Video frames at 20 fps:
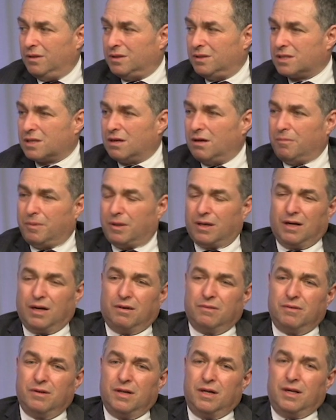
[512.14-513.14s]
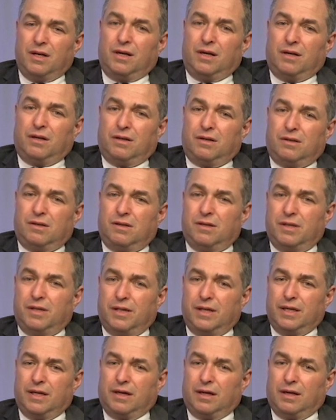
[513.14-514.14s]
that's coming out,
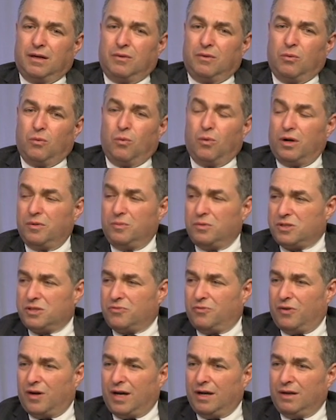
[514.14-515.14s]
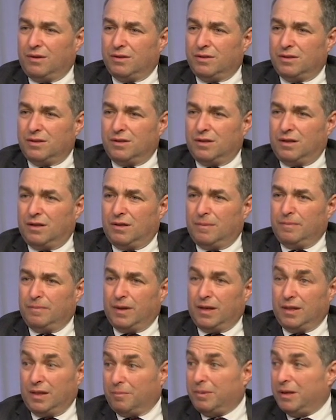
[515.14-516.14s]
one was filed,
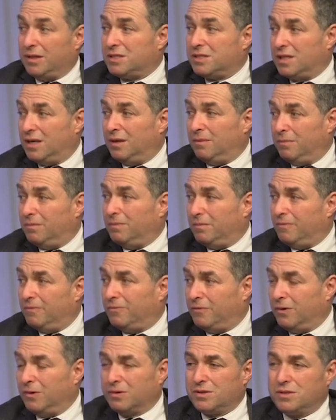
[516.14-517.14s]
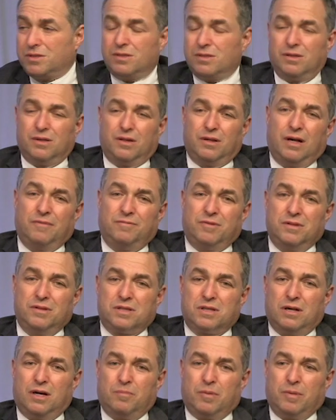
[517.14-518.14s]
I think, by the same folks after this
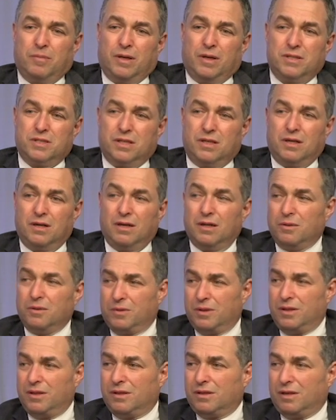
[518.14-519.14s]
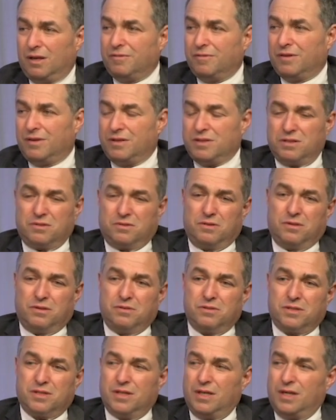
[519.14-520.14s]
compromise, and another one that the governor has
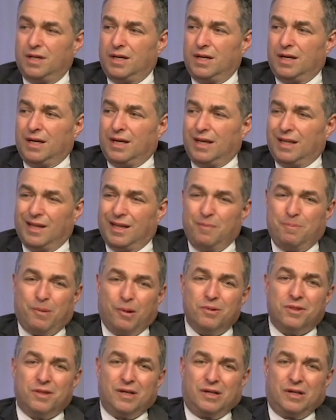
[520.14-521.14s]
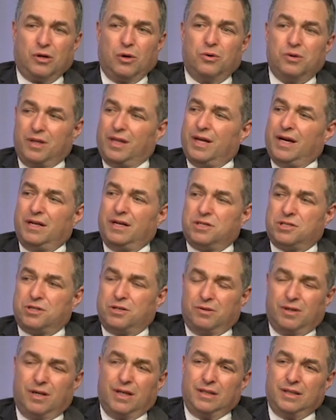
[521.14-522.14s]
introduced. They both go to that
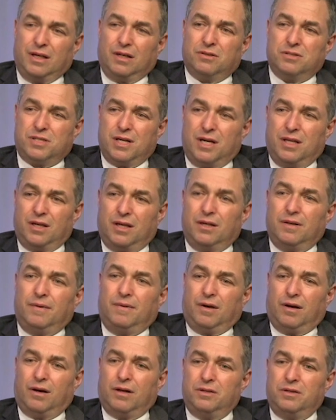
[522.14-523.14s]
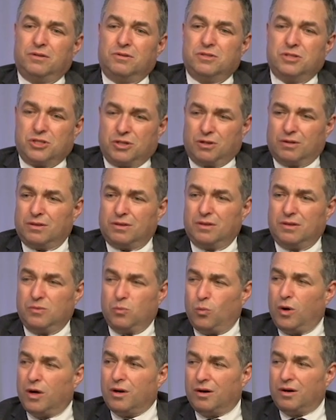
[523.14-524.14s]
issue, and they'll say that under
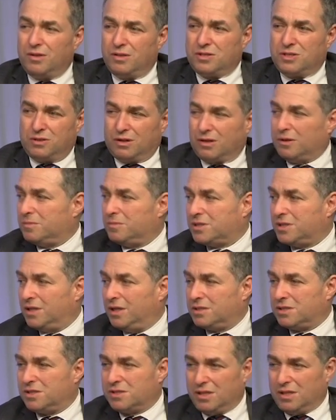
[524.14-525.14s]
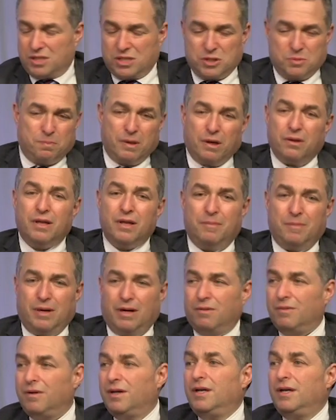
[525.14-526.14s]
what are the circumstances, let's spell them
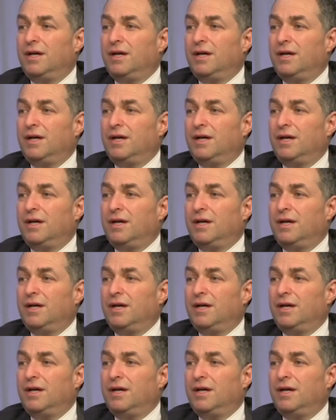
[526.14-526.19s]
out,